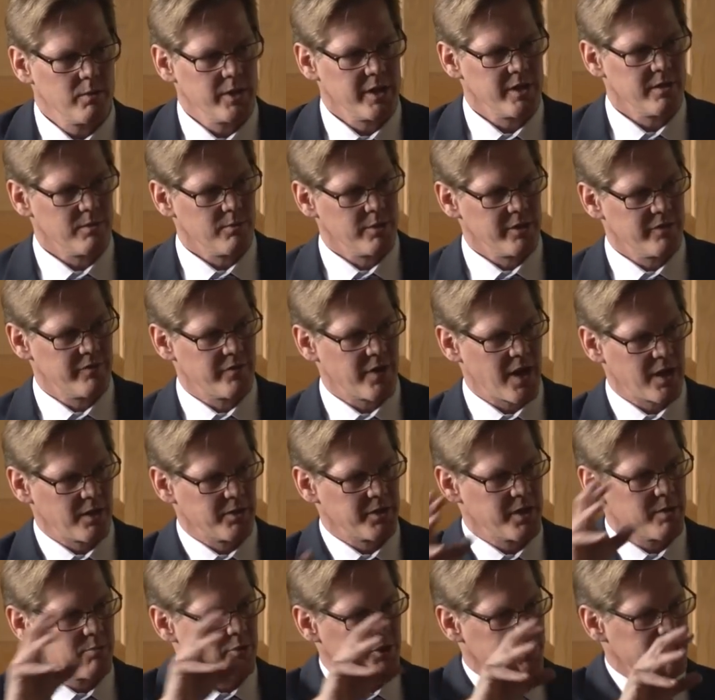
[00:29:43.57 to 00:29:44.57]
We, we
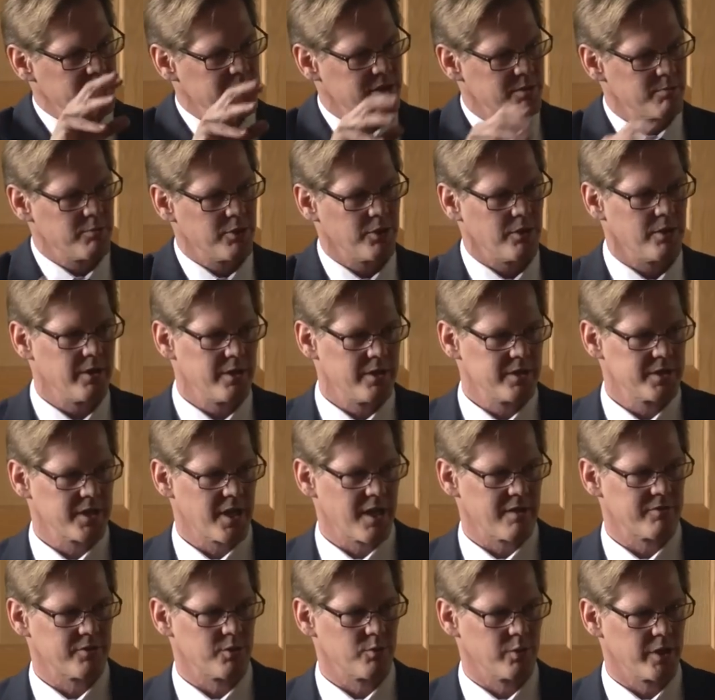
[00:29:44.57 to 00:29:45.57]
followed up with these employers
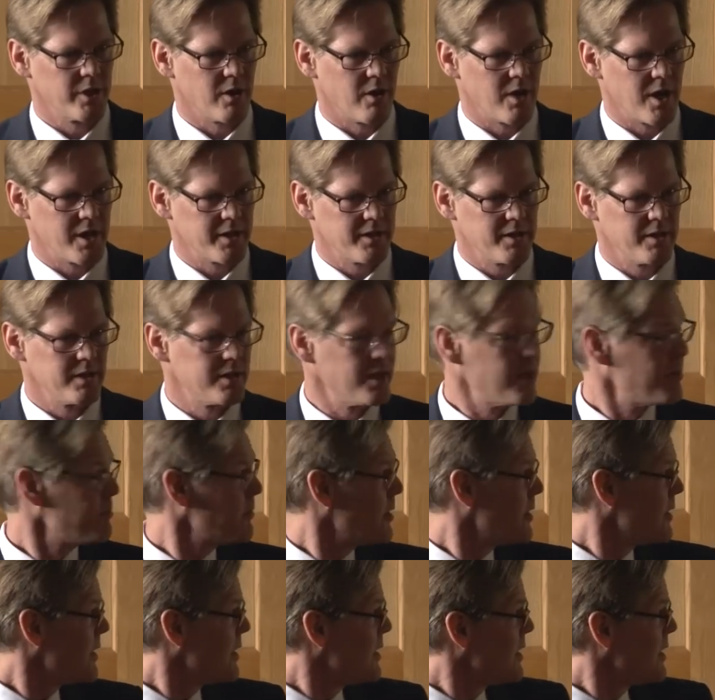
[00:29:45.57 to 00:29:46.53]
after we audited them.